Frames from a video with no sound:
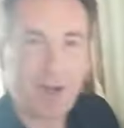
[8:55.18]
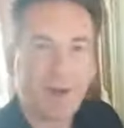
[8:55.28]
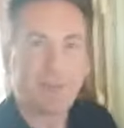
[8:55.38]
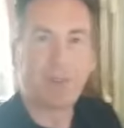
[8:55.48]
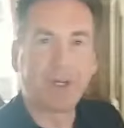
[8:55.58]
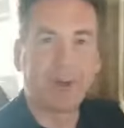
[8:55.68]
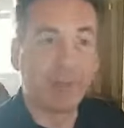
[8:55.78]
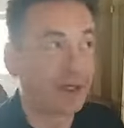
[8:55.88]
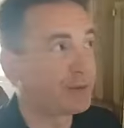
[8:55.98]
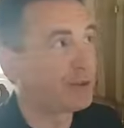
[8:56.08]
Uh, Mitch,
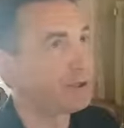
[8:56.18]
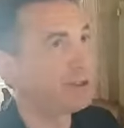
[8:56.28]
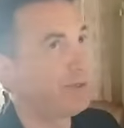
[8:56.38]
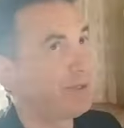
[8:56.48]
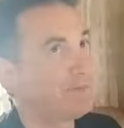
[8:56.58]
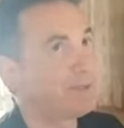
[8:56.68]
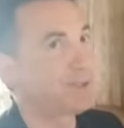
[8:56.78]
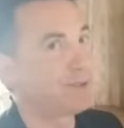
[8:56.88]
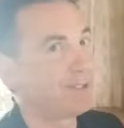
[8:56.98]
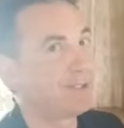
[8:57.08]
would you say my events are
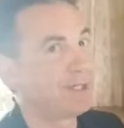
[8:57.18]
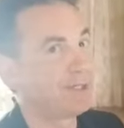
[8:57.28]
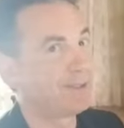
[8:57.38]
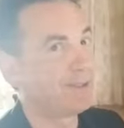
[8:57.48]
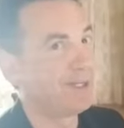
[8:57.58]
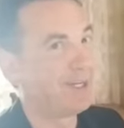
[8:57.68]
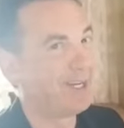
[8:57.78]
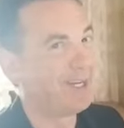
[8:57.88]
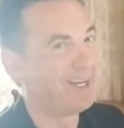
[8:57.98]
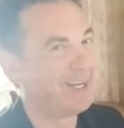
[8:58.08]
detailed?
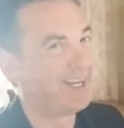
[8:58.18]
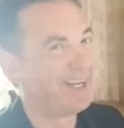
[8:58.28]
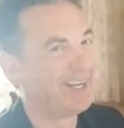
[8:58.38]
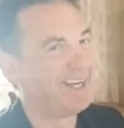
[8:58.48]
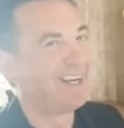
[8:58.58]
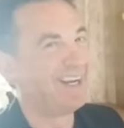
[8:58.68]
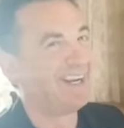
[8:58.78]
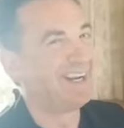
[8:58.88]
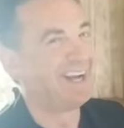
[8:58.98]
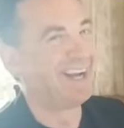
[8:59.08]
Uh, you are
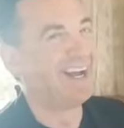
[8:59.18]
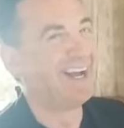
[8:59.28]
the most